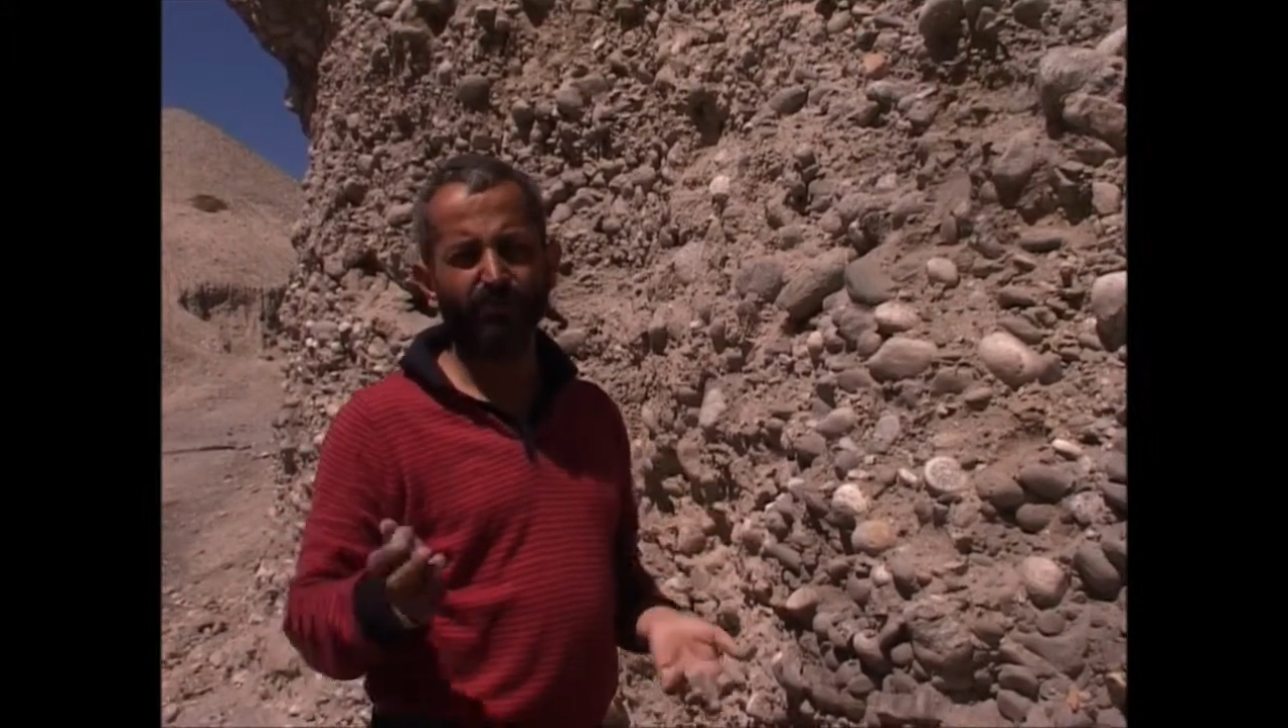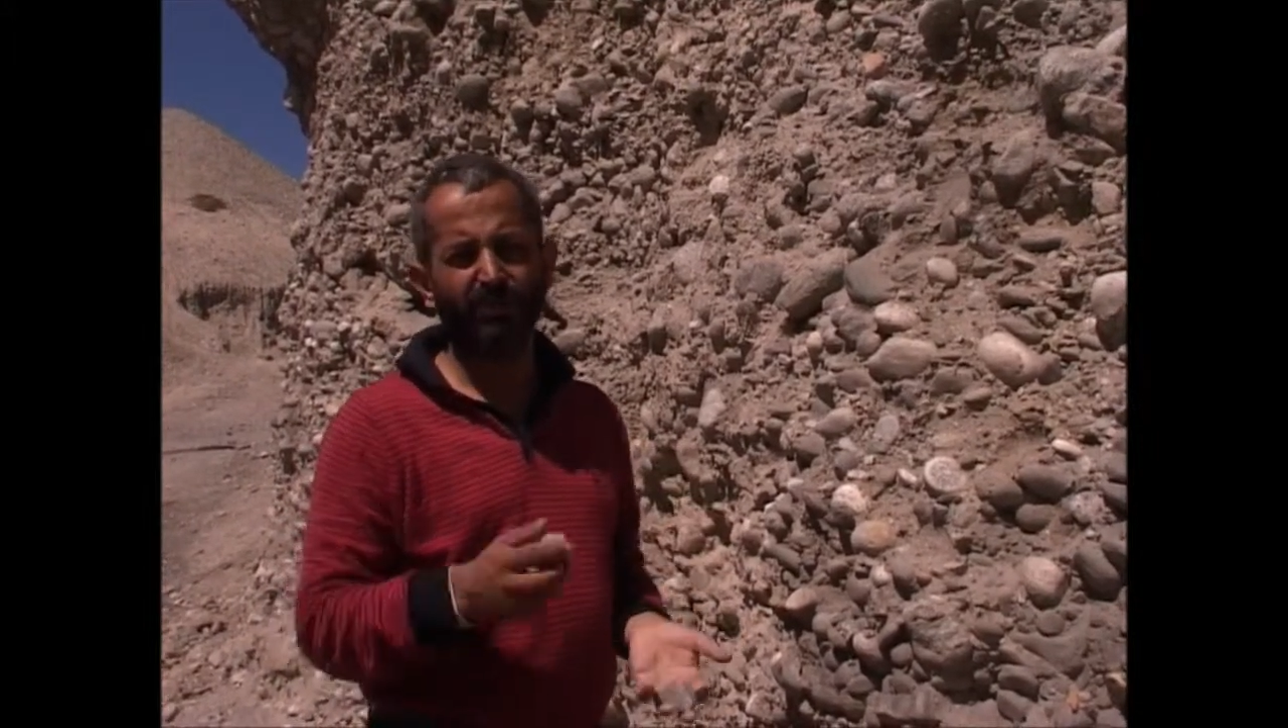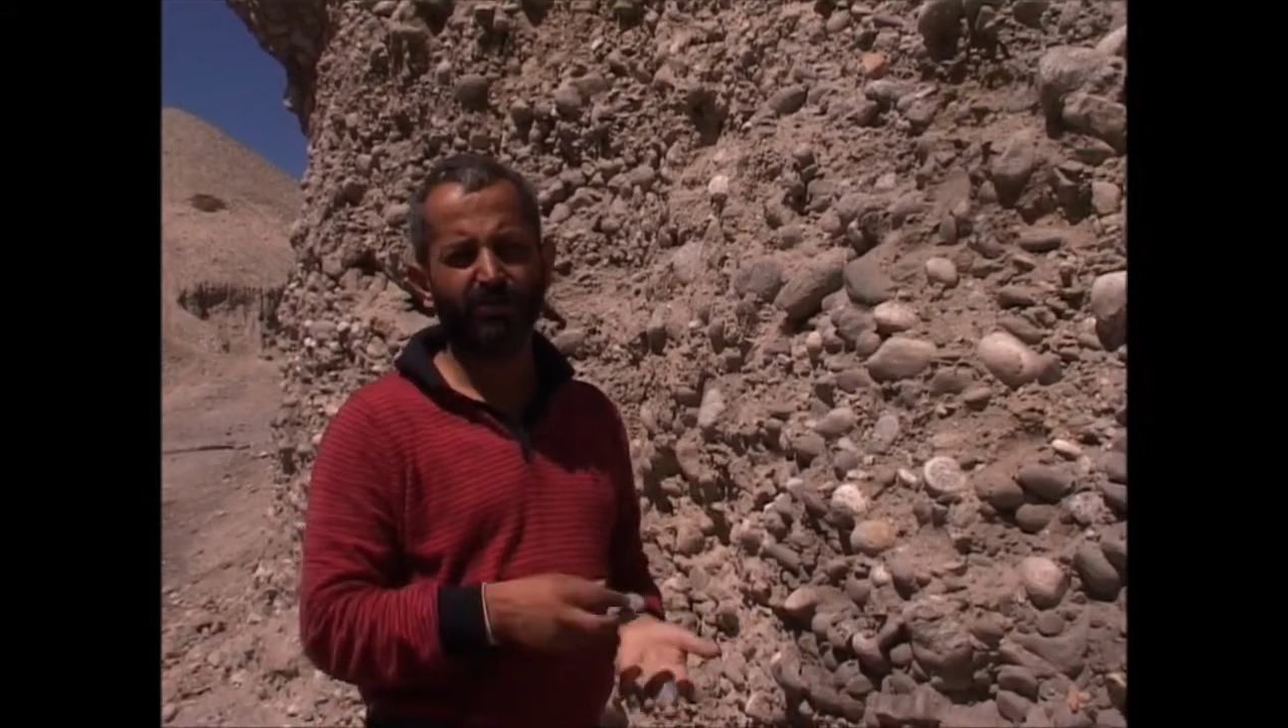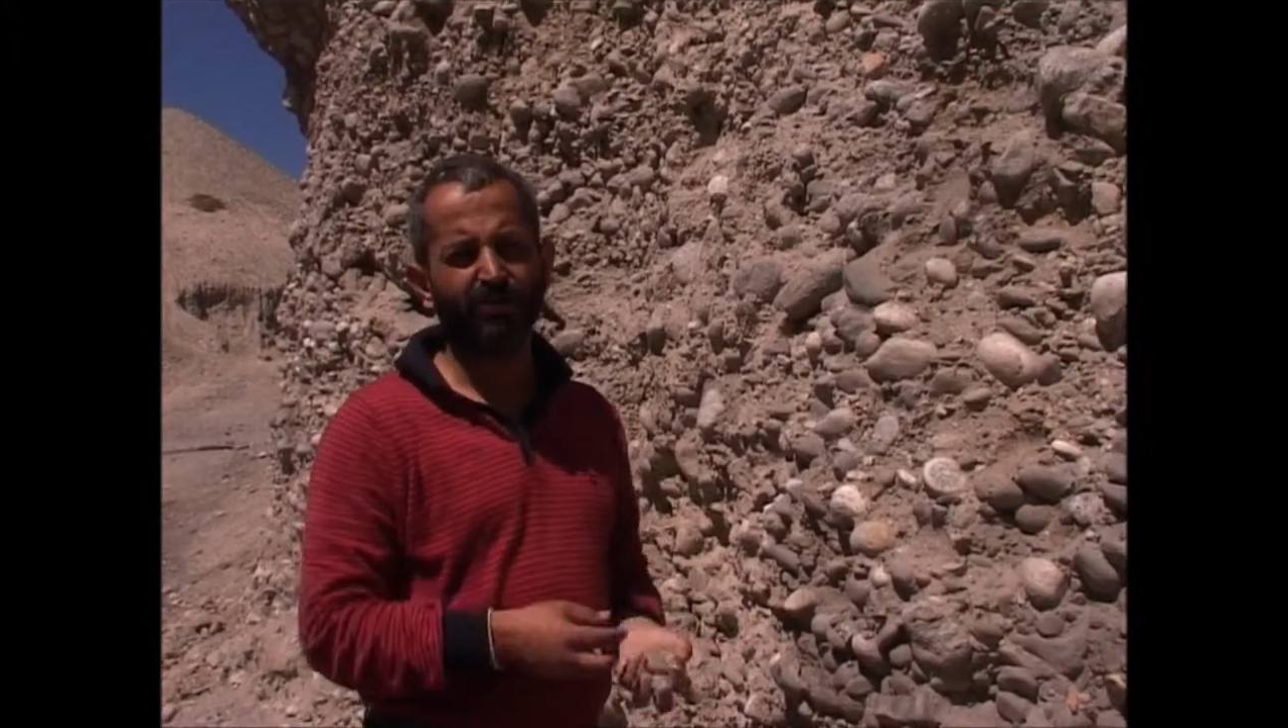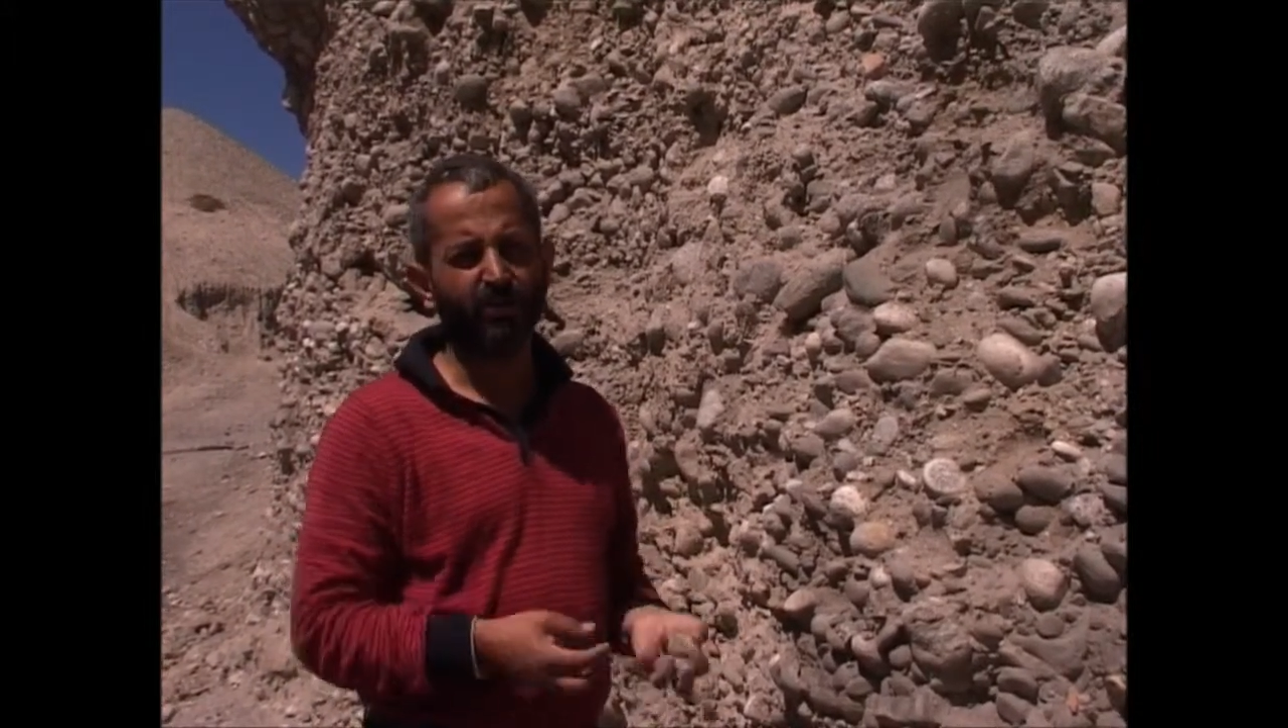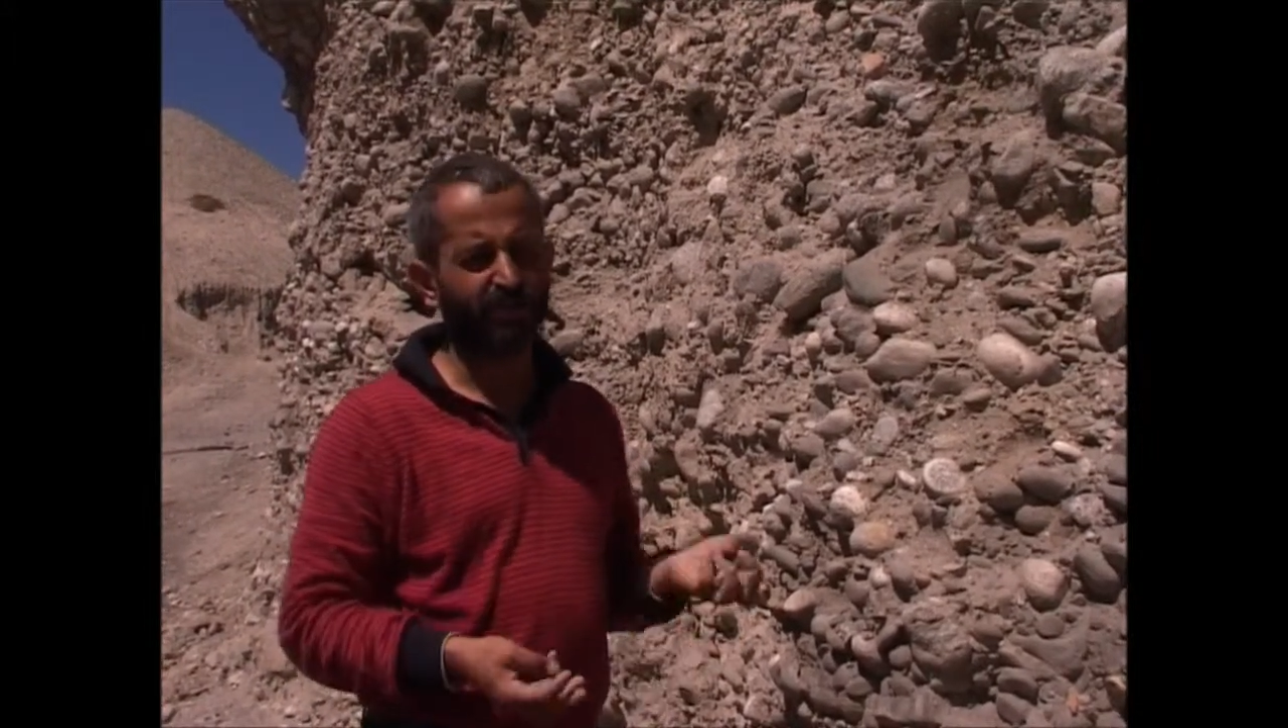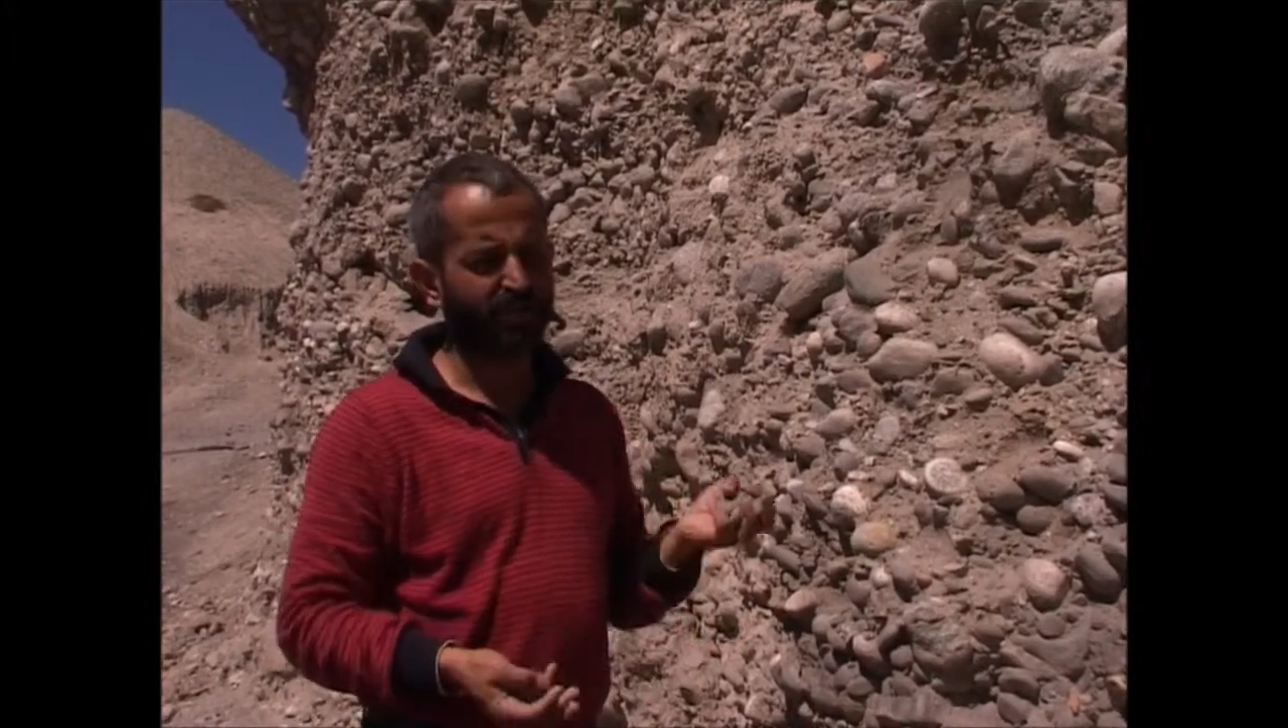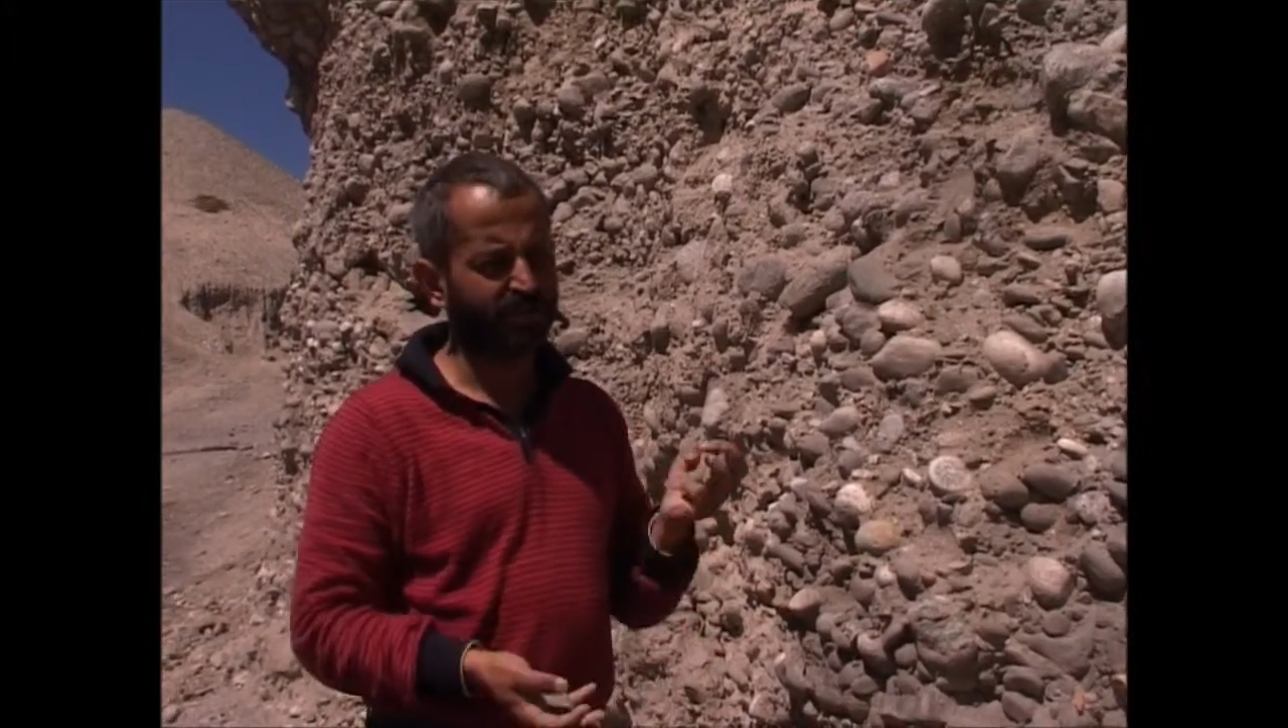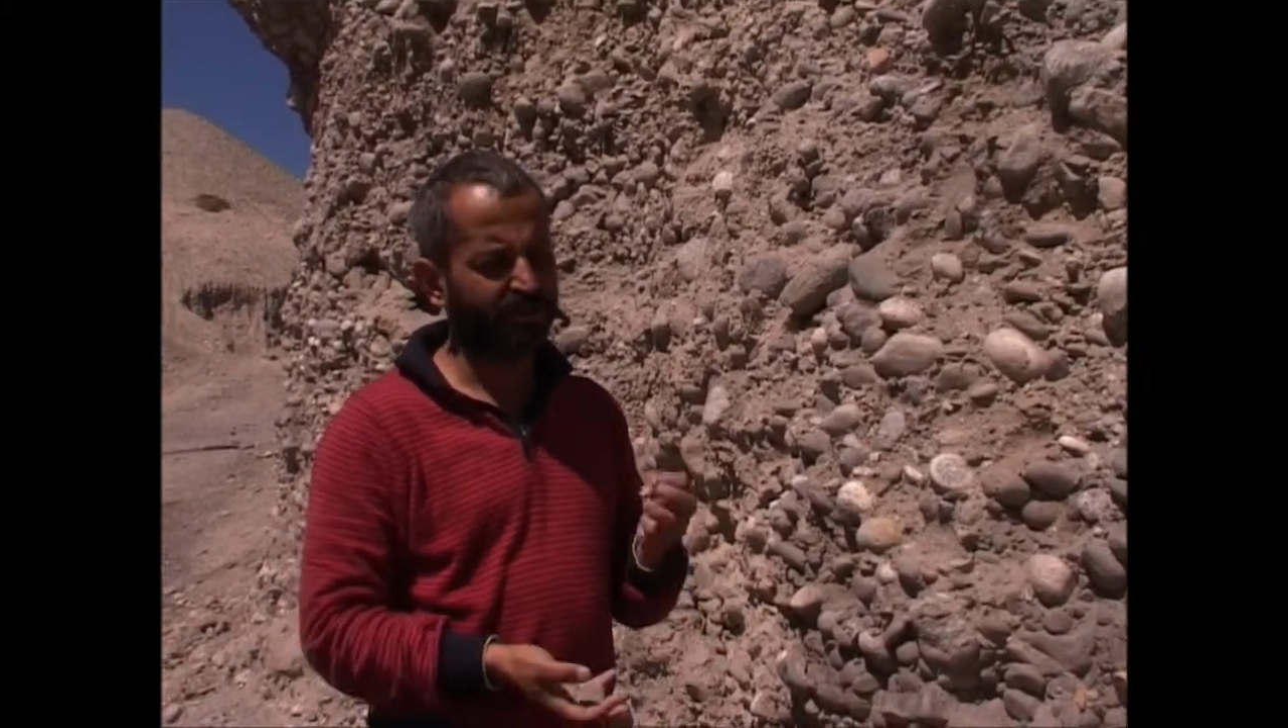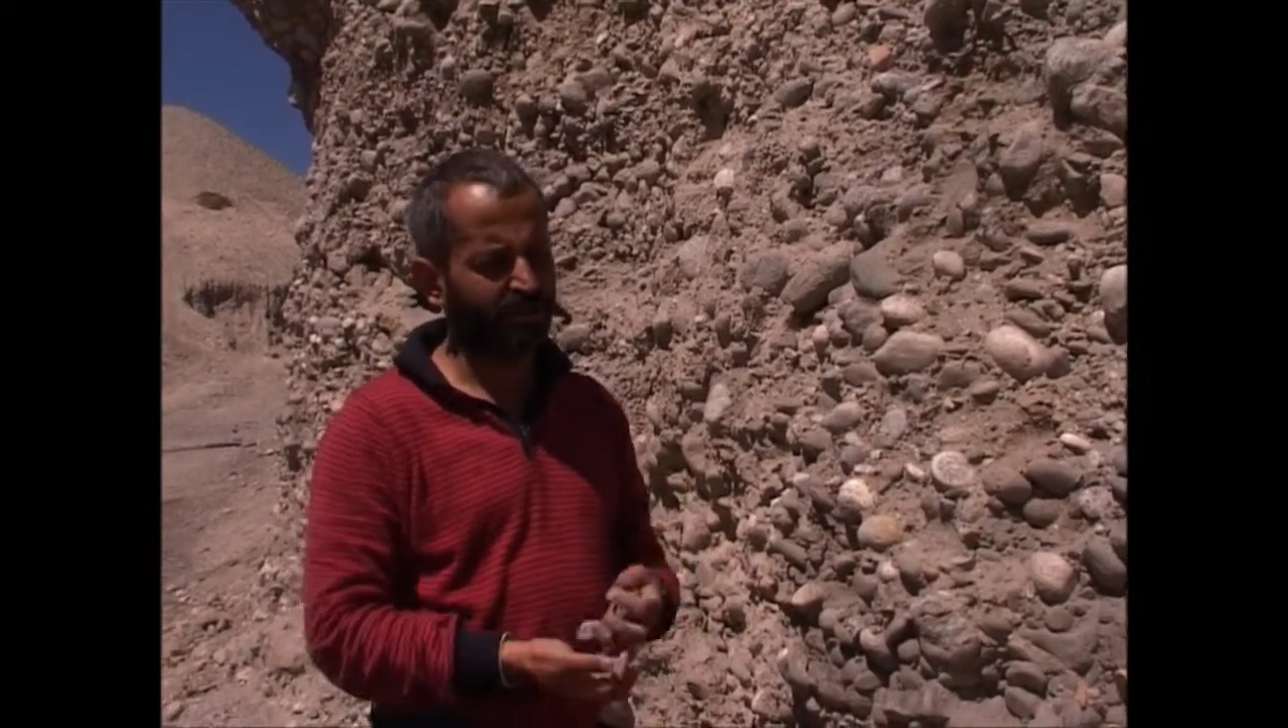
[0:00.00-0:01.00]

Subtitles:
certain rock sections